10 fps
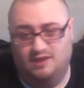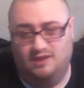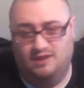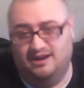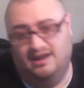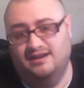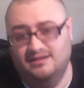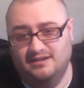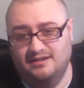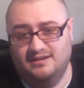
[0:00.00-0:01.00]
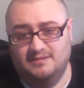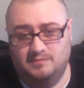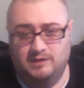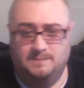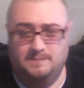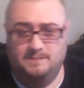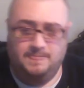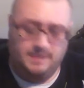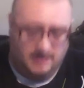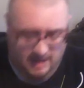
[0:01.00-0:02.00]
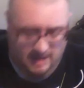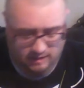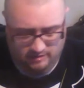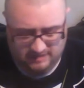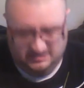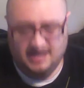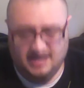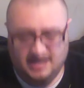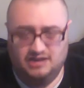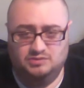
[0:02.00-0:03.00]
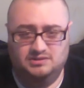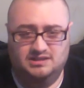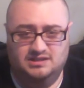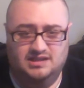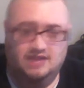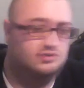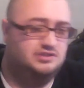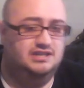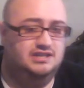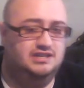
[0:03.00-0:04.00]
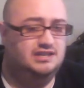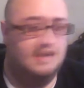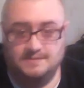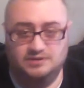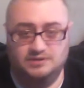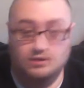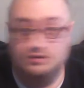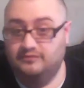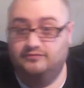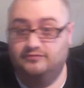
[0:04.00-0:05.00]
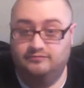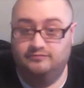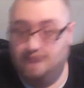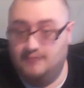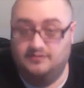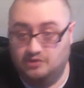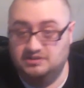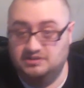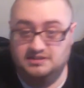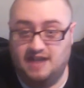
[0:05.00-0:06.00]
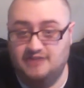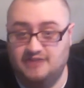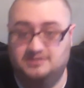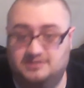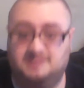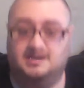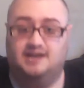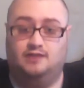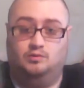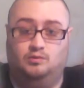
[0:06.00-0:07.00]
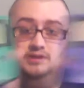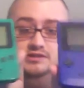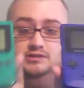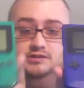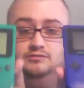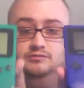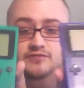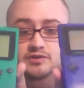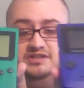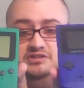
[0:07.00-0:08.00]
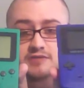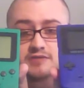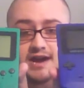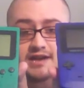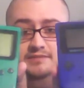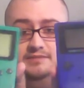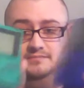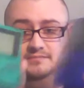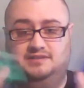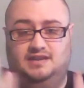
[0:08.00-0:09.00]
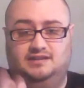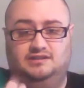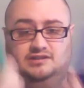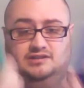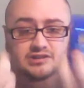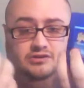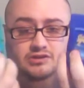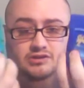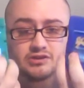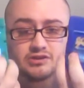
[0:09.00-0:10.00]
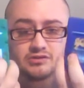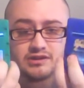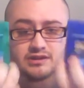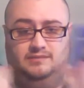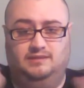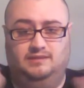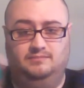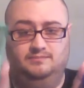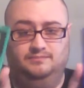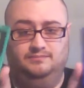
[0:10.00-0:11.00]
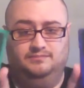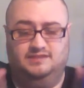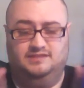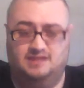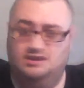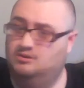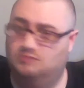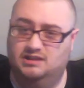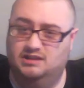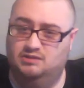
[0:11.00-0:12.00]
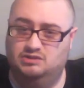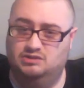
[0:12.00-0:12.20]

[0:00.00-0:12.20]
why not? But anyways, yeah, this was an interesting episode of Gaming Versus. I just decided I wanted to review these two items and show you them and tell you really